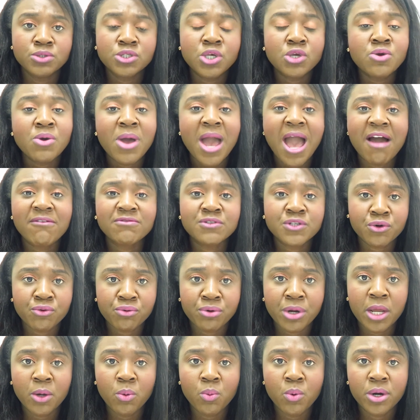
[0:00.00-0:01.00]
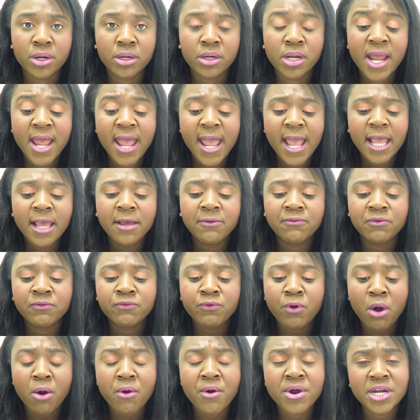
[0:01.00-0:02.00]
So you have to create one. If
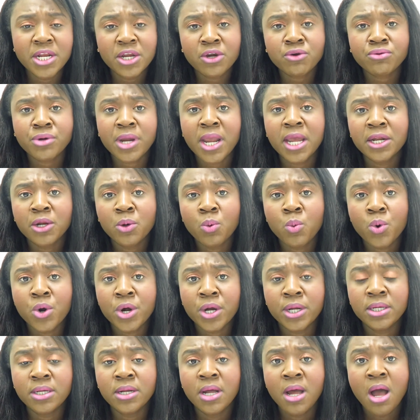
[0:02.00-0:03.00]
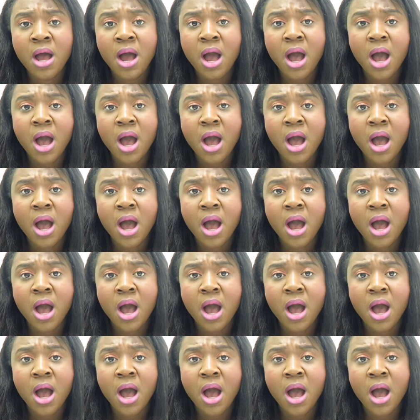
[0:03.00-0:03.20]
you've already created one,